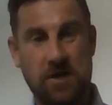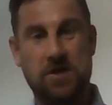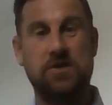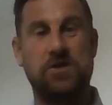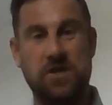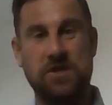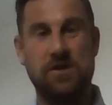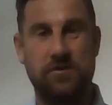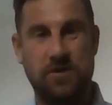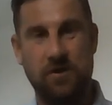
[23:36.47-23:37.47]

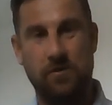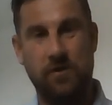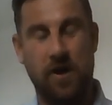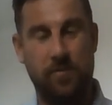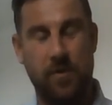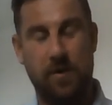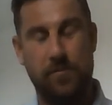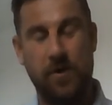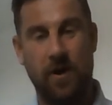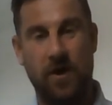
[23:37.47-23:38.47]
continue to
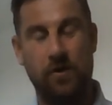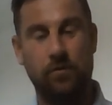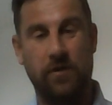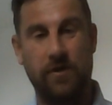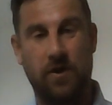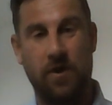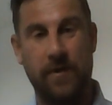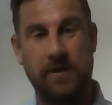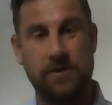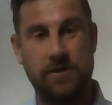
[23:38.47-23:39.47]
apply all of the
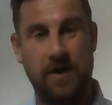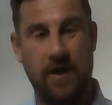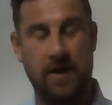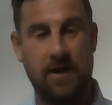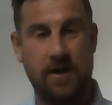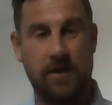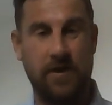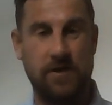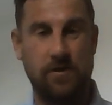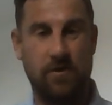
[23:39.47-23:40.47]
comments that
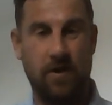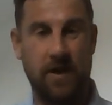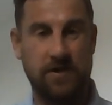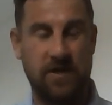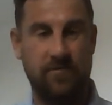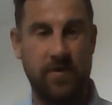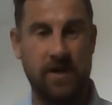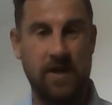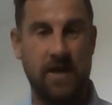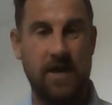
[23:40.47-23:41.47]
you guys give me.